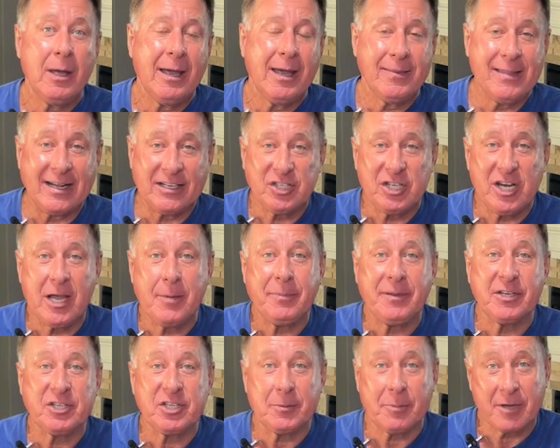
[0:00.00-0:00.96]
in that
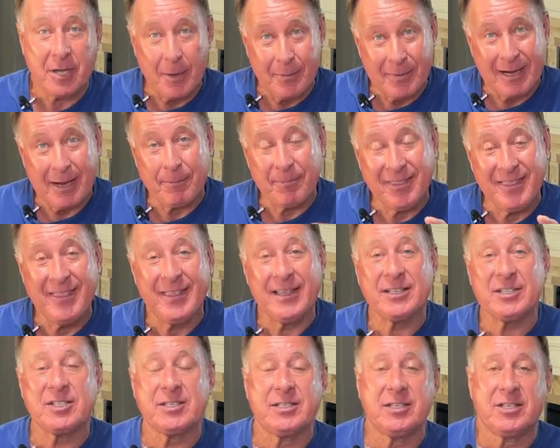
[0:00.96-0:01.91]
championship coming up
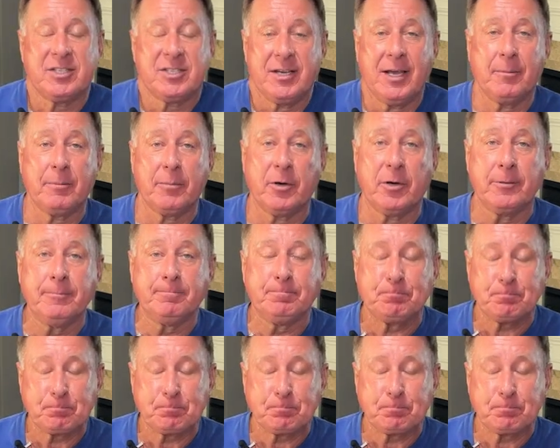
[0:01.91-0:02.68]
this December.